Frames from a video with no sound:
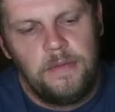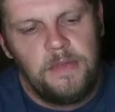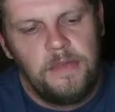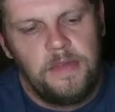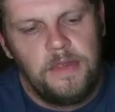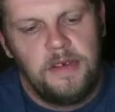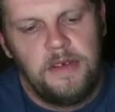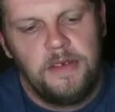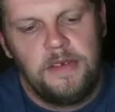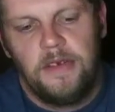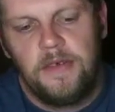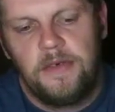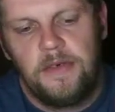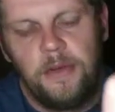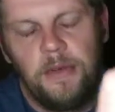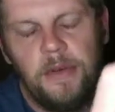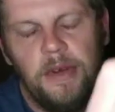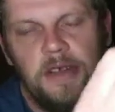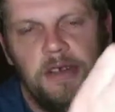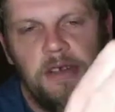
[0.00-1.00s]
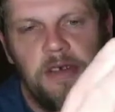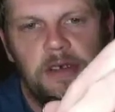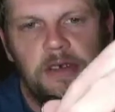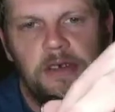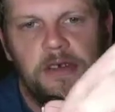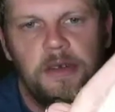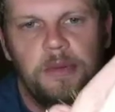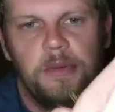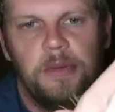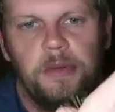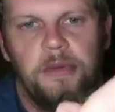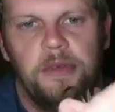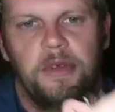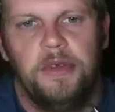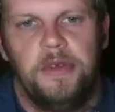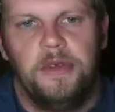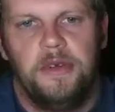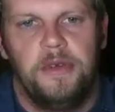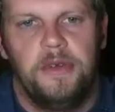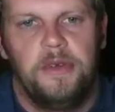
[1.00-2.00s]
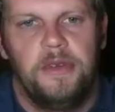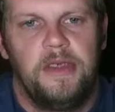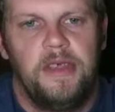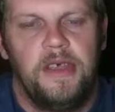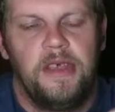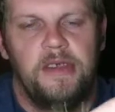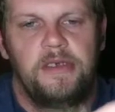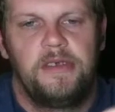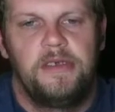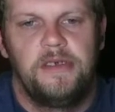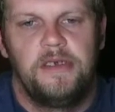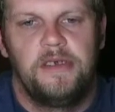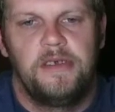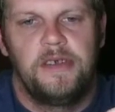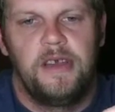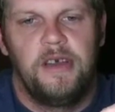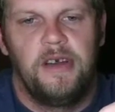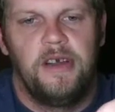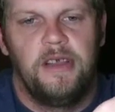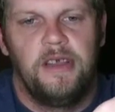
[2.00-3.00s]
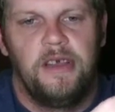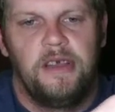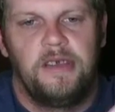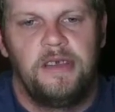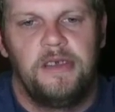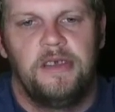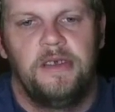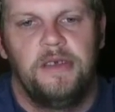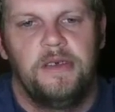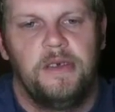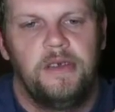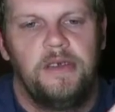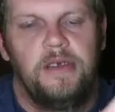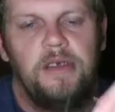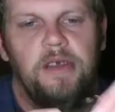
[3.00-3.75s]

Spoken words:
There's different ways you can trim them too. That's just how I like to do it.